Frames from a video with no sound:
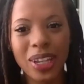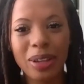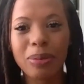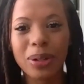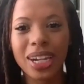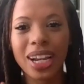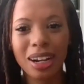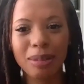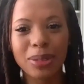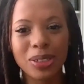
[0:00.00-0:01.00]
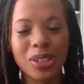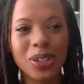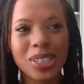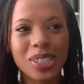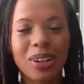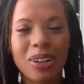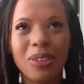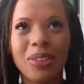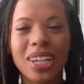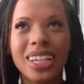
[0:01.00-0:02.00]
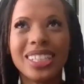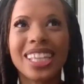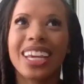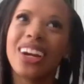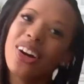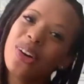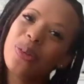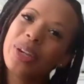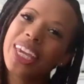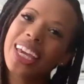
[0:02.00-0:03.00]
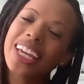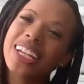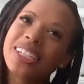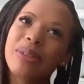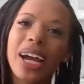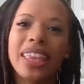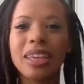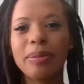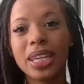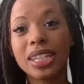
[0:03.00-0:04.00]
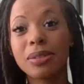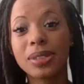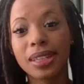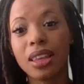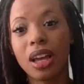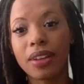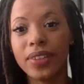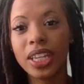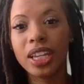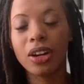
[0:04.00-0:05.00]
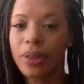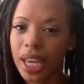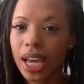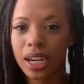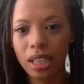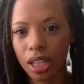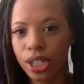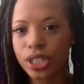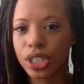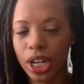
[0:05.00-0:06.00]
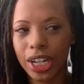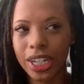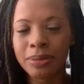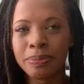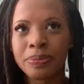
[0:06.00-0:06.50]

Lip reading: It would not upload to it. So it's like, oh, we can't get it to where I think because it was a long video. He had a large yard.